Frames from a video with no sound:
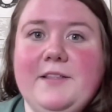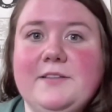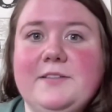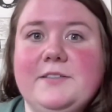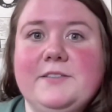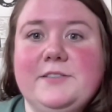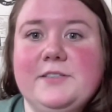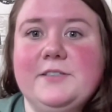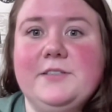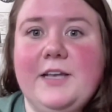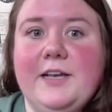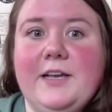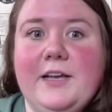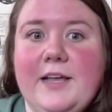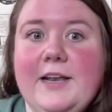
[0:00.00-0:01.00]
this is just
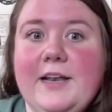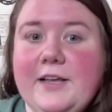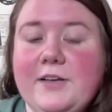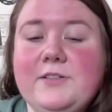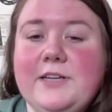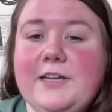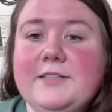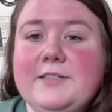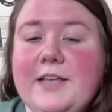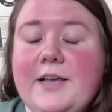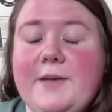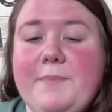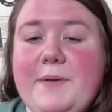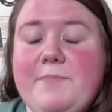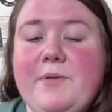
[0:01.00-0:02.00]
like an illness,
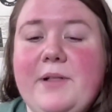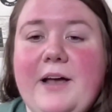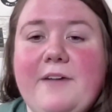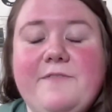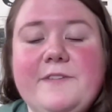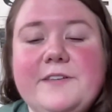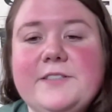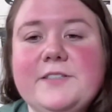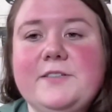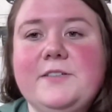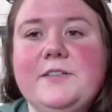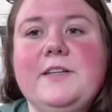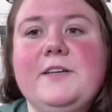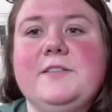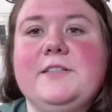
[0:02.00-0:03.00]
like people have
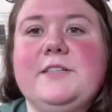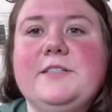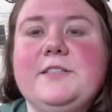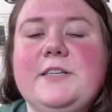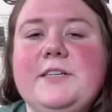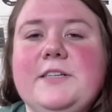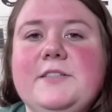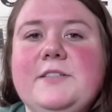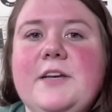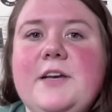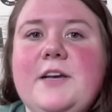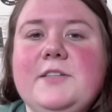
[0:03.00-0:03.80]
physical illnesses.